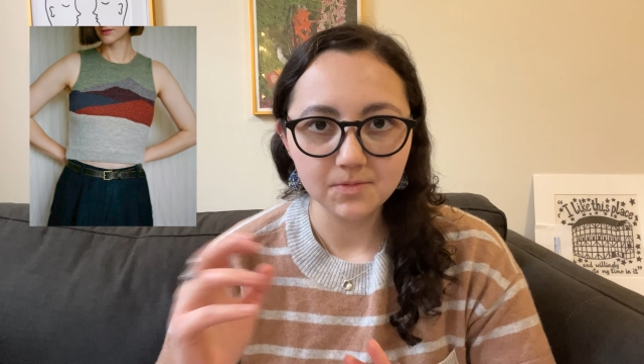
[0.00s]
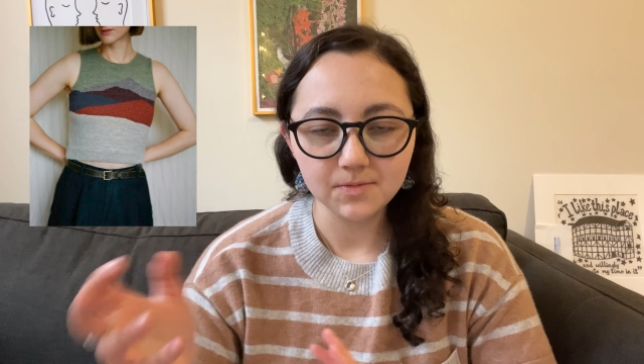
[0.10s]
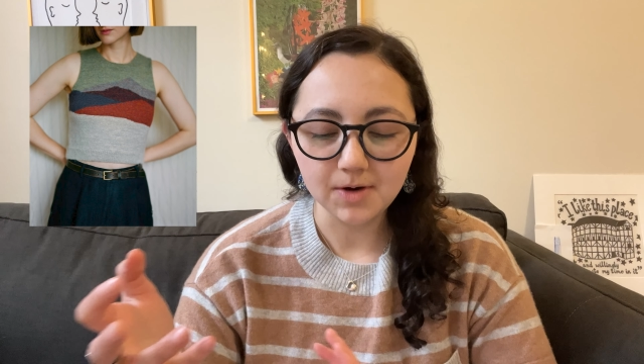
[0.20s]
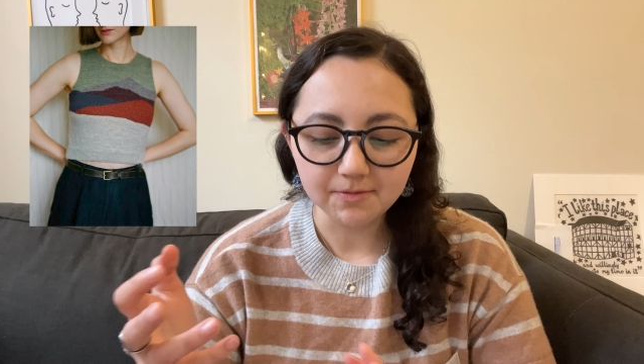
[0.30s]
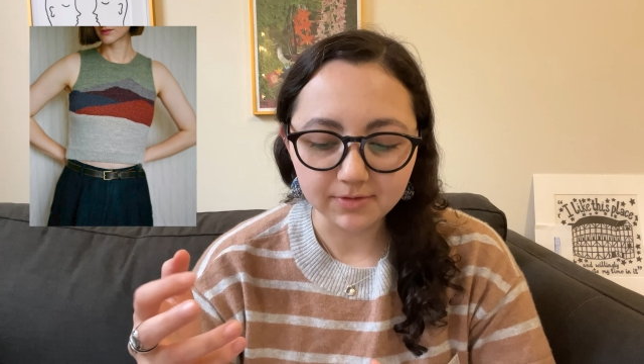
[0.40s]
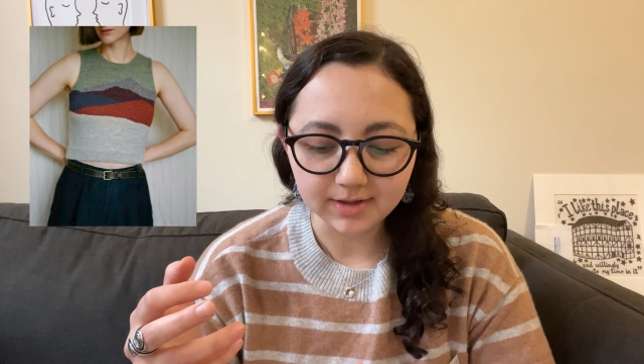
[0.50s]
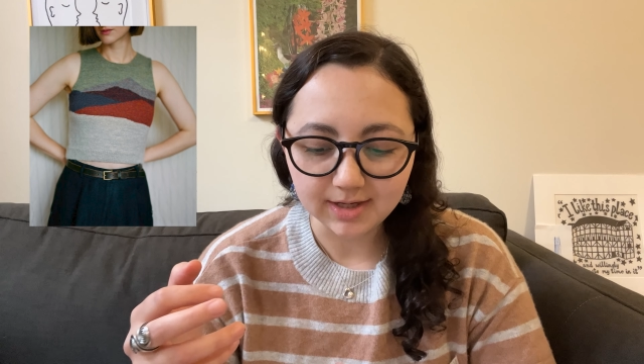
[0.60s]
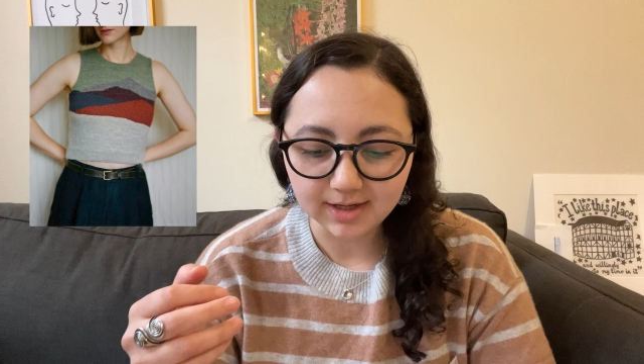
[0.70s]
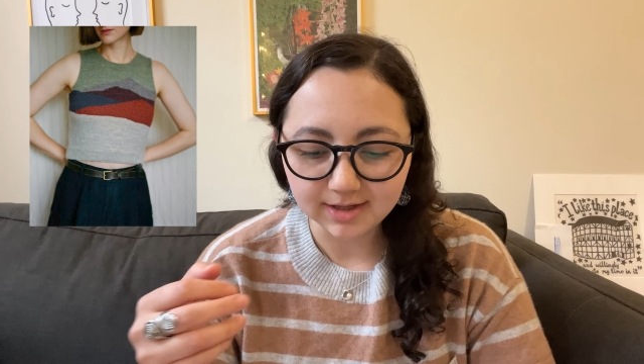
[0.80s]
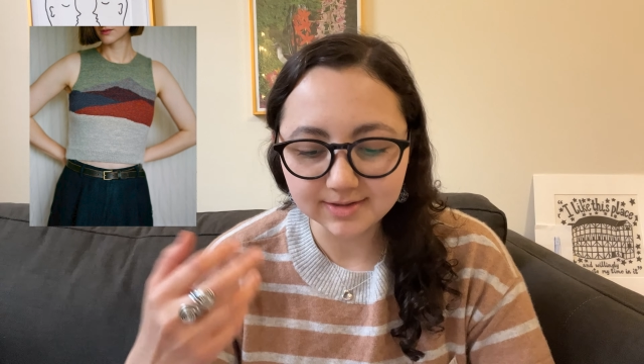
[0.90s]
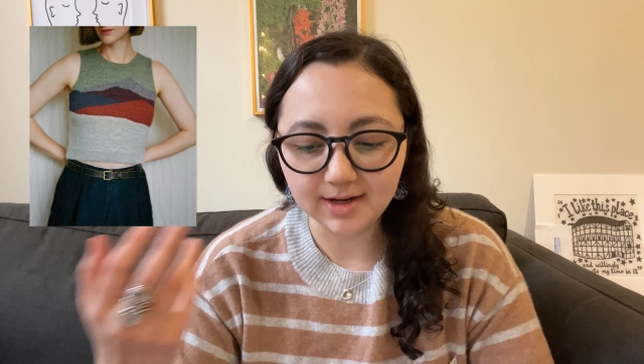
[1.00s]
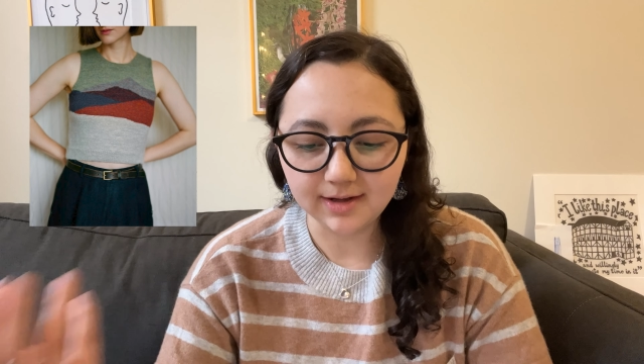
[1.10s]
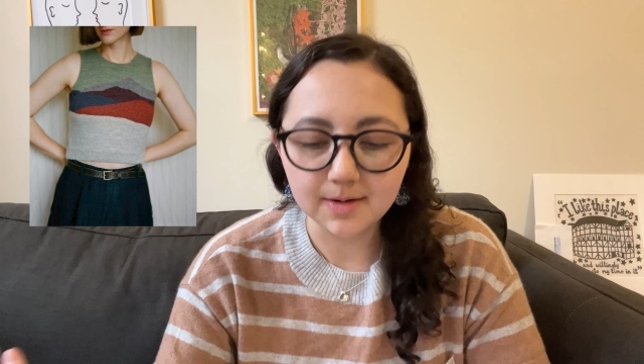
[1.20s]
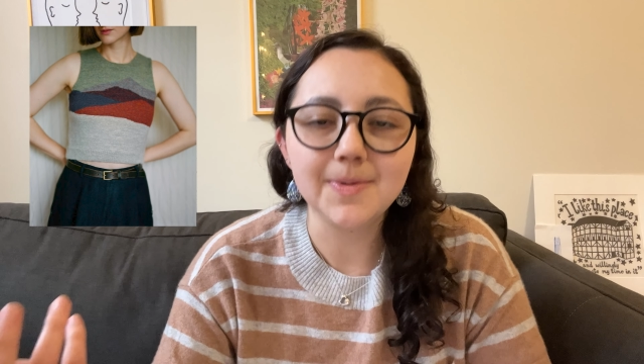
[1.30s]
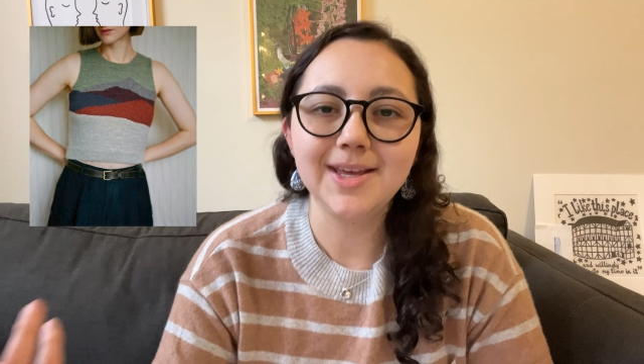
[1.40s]
roughly. It's not
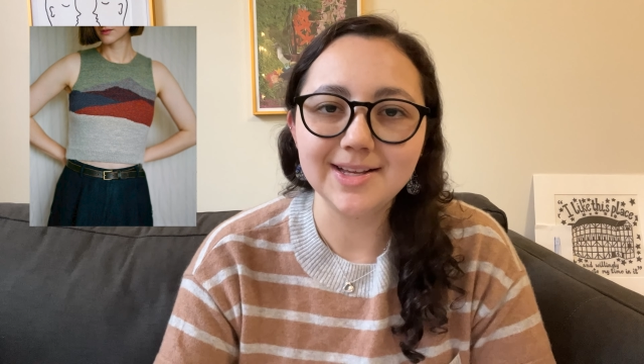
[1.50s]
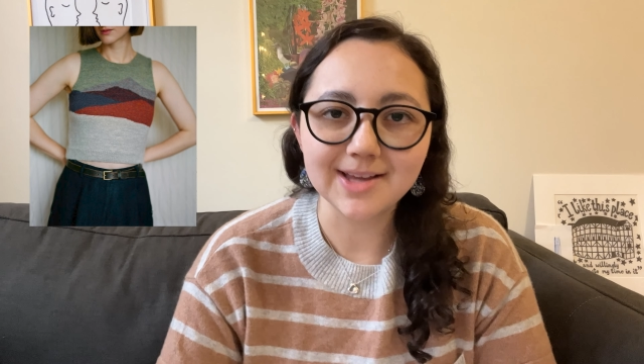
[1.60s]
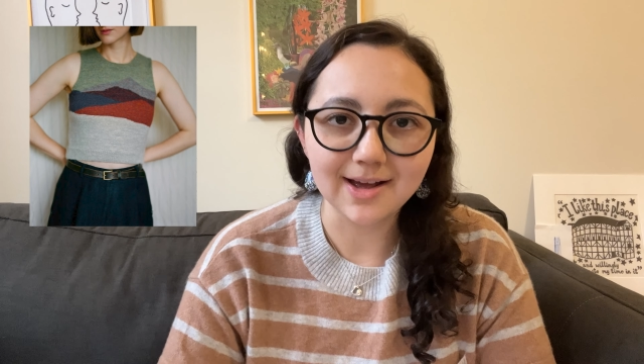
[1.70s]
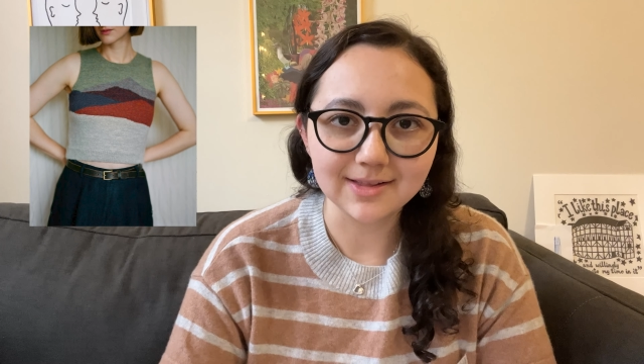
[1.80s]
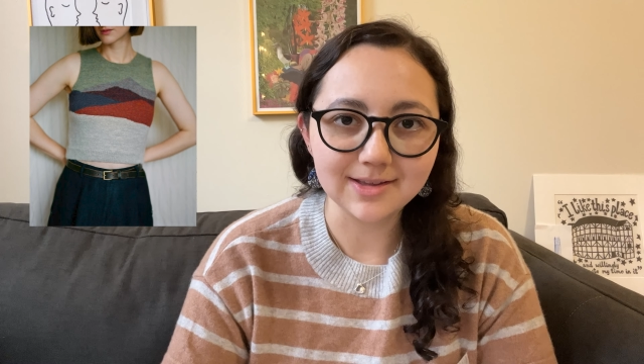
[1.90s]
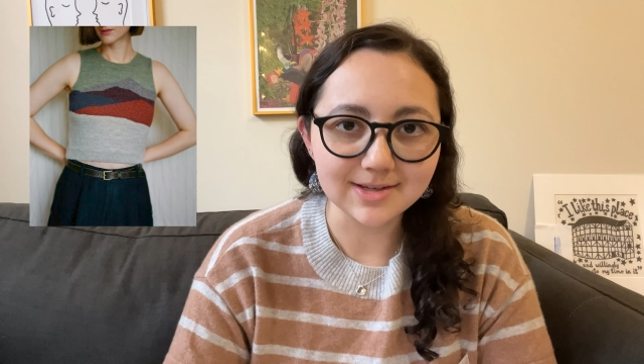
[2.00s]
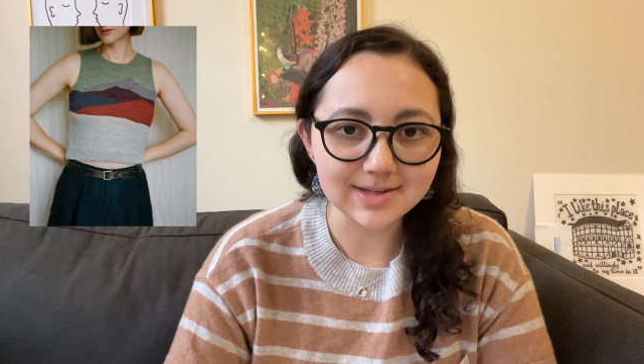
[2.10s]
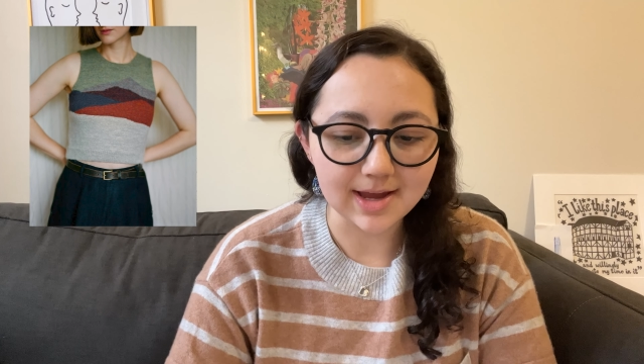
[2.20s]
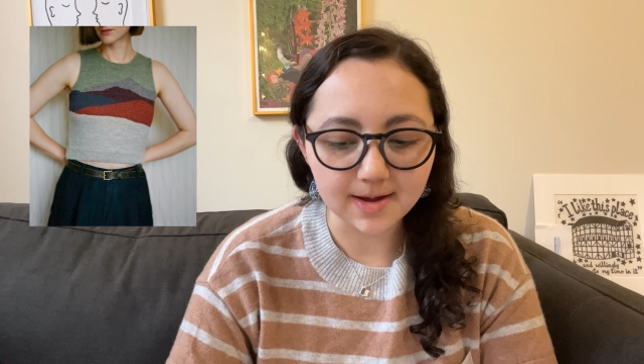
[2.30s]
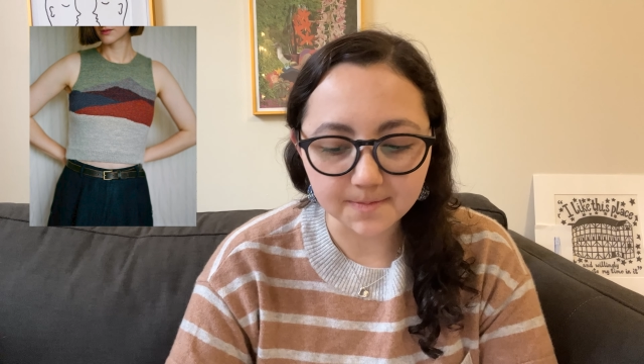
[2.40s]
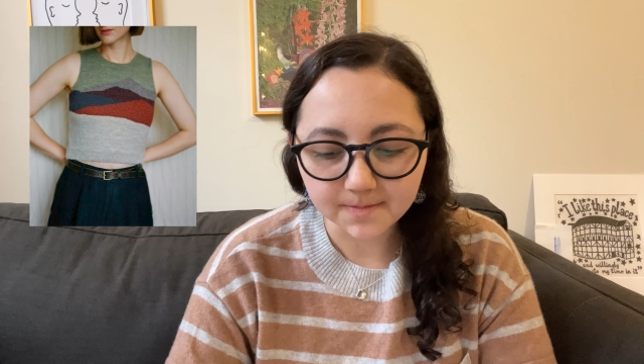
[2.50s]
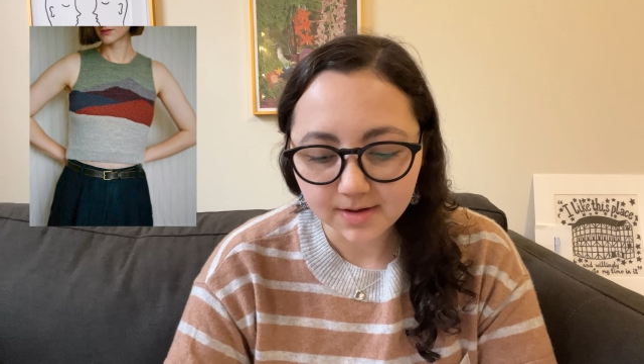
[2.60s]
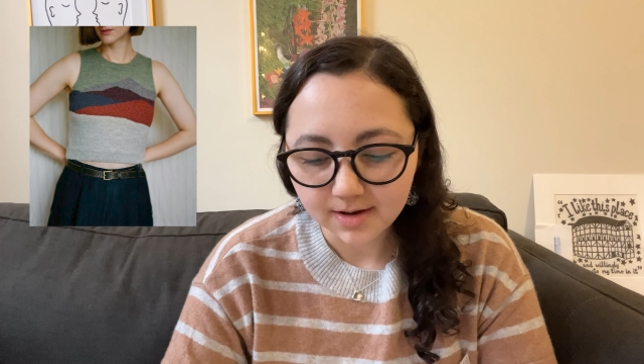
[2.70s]
gonna be exactly the same.